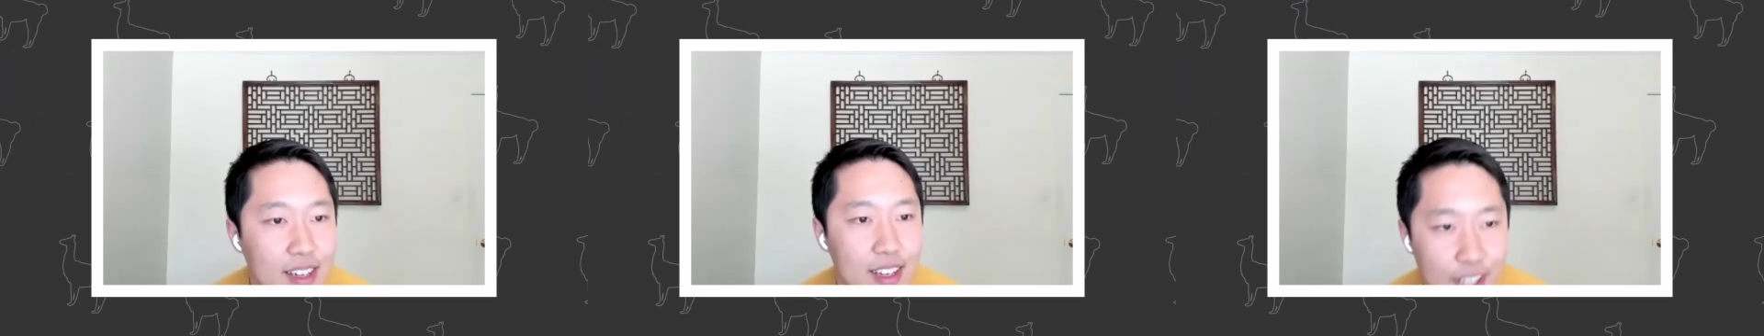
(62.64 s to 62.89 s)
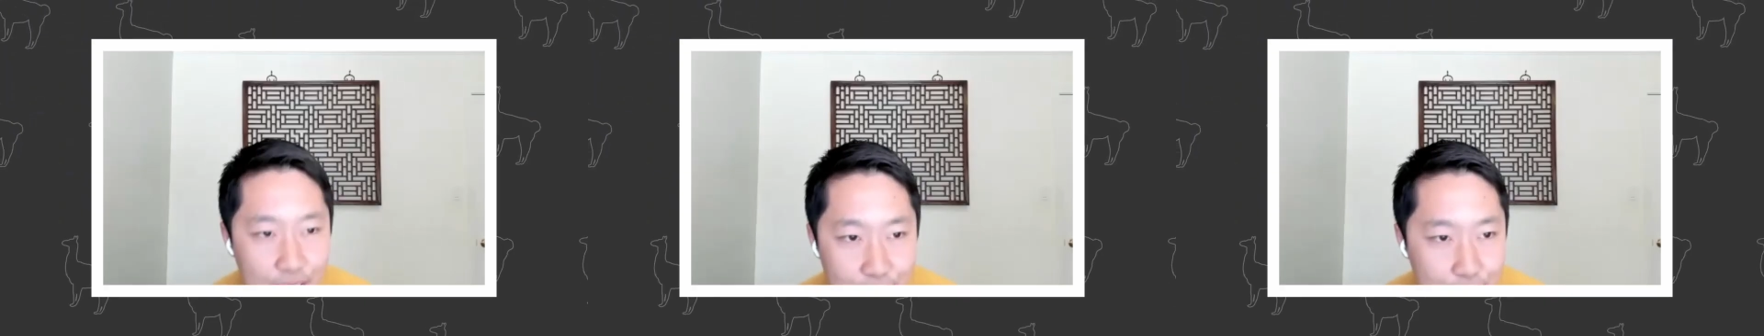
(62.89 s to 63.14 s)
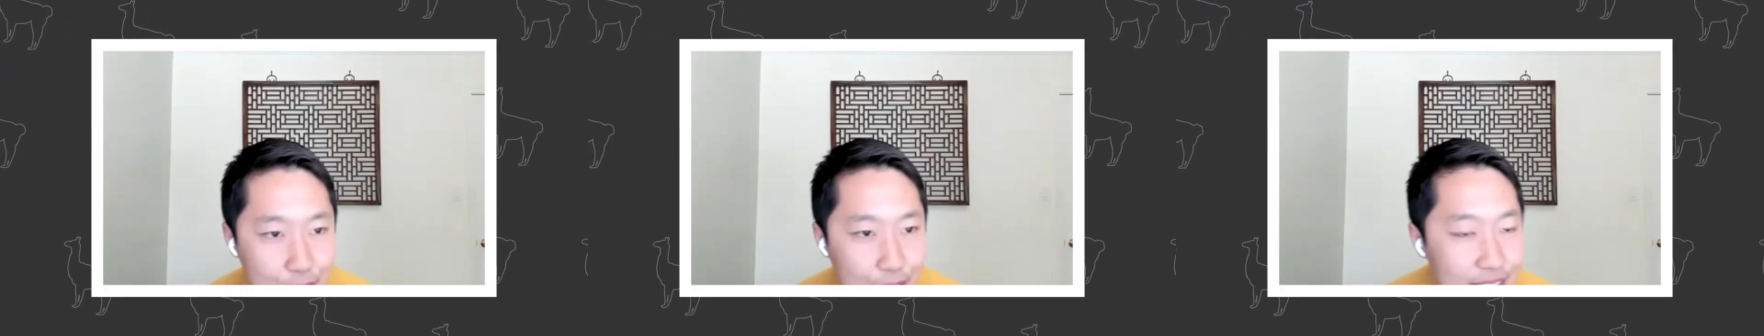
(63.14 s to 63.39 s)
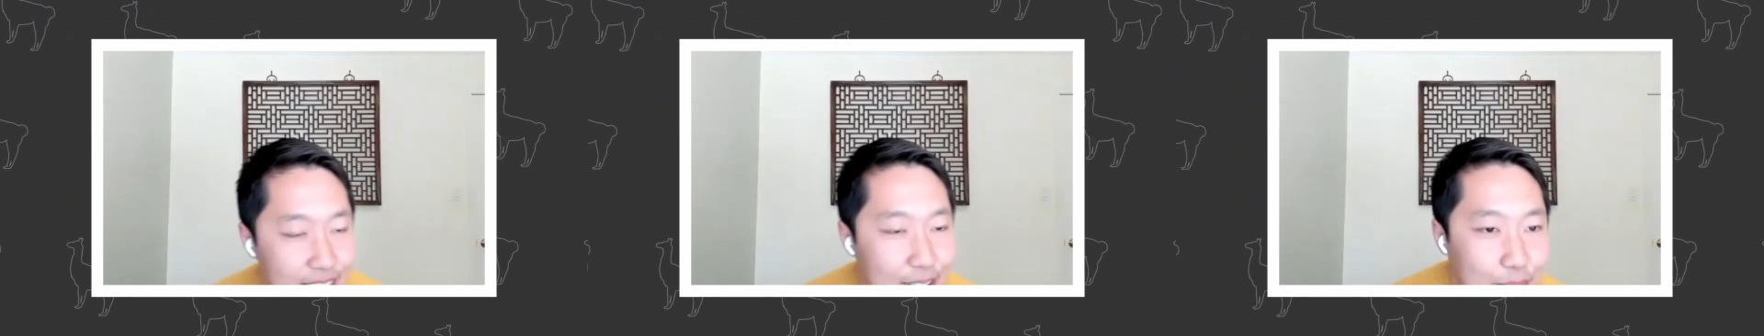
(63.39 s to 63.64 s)
Hello,
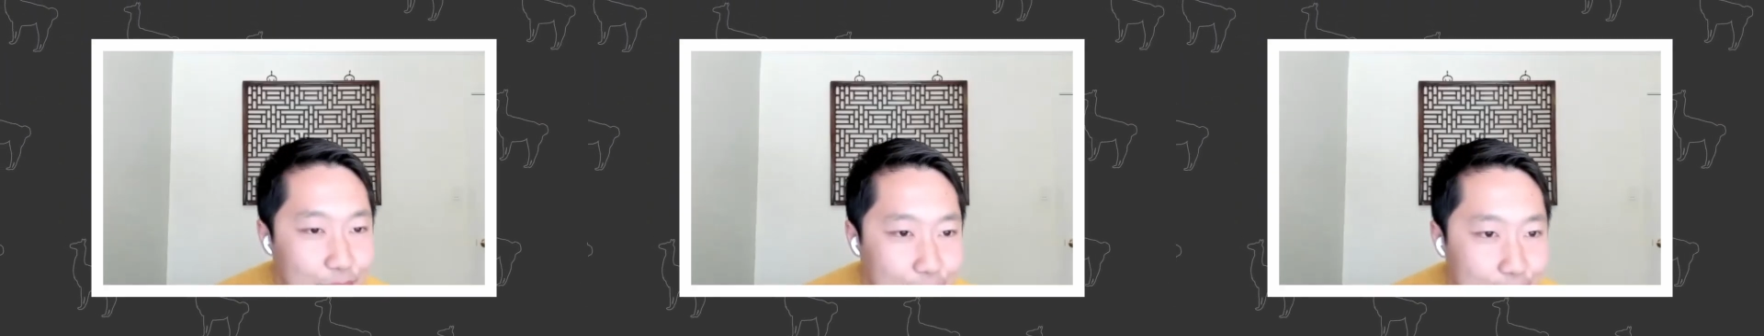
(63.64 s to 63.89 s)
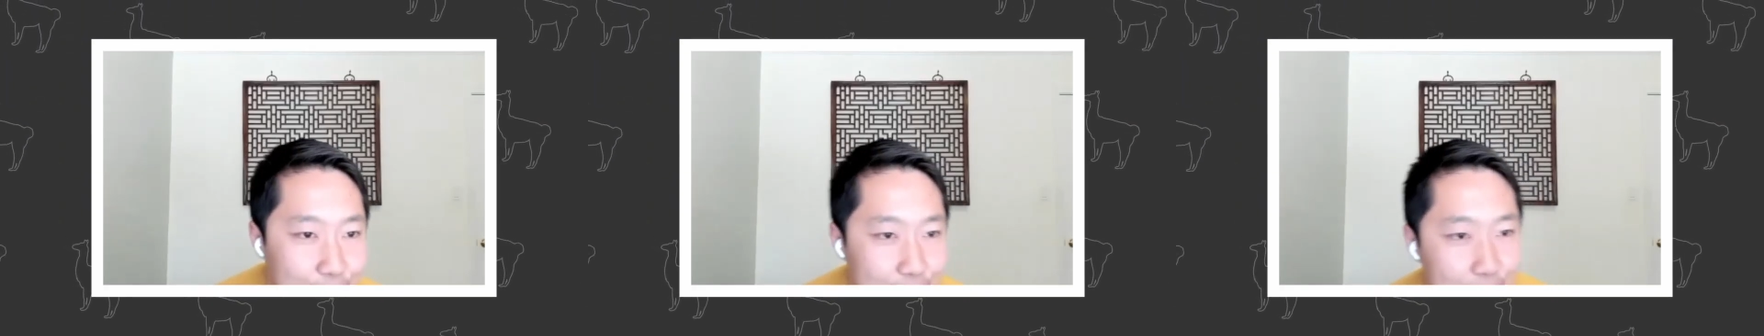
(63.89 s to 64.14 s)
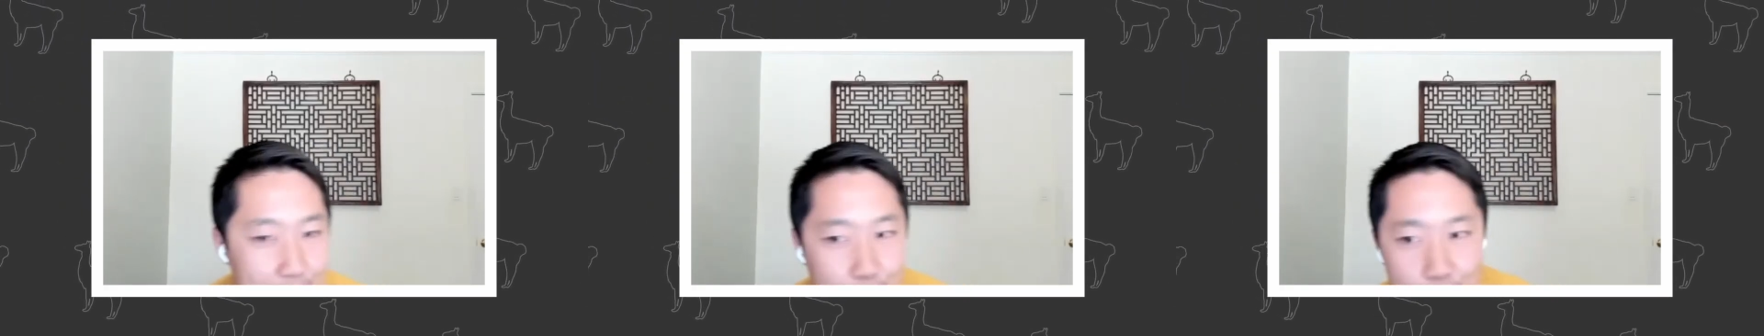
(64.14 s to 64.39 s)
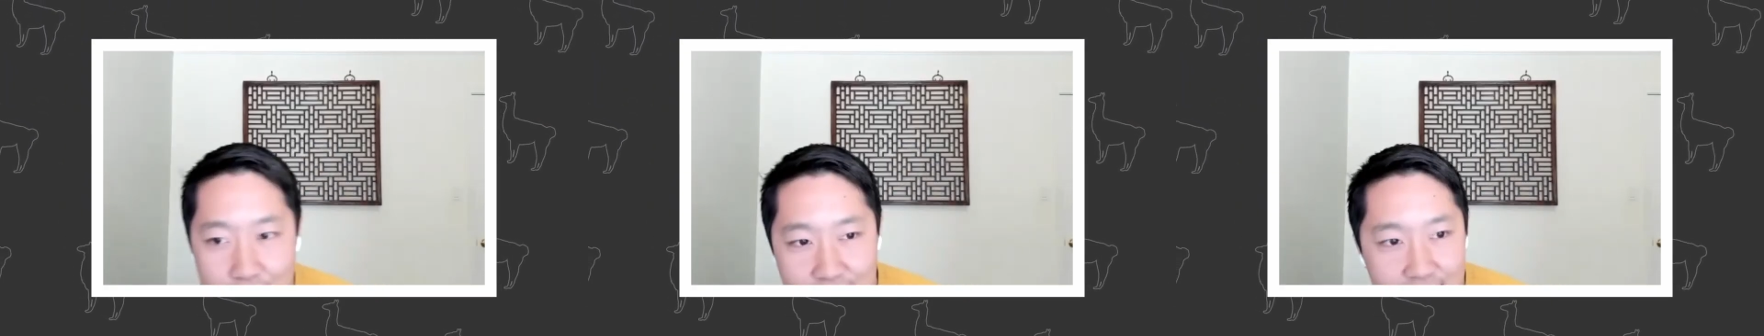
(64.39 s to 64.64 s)
everyone, and welcome to the MaML
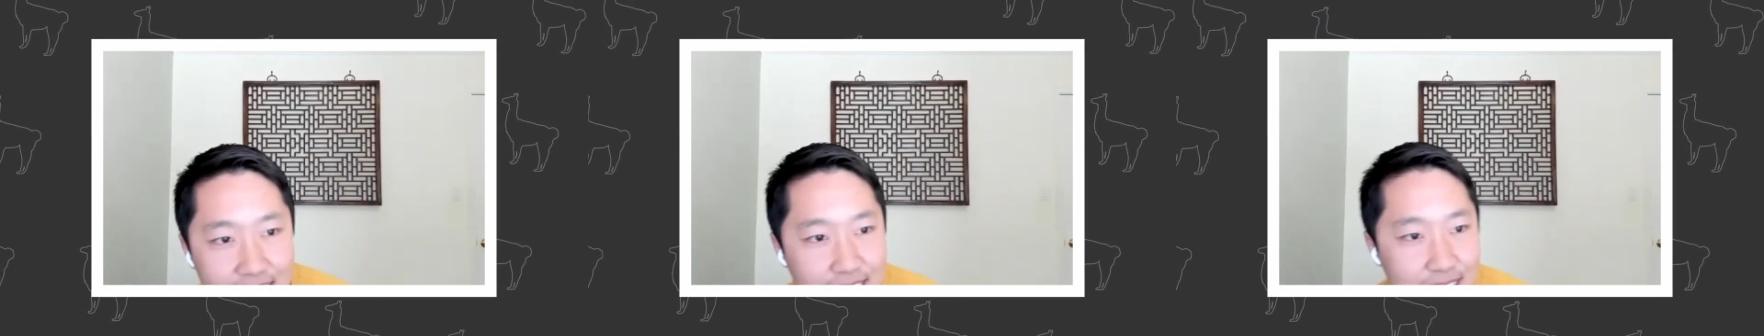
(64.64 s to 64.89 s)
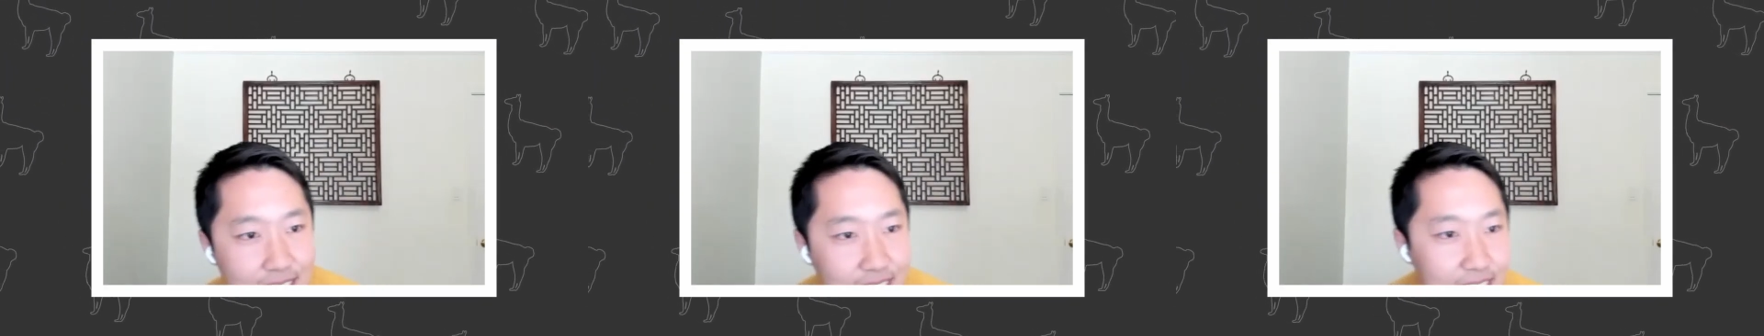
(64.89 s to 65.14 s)
Podcast.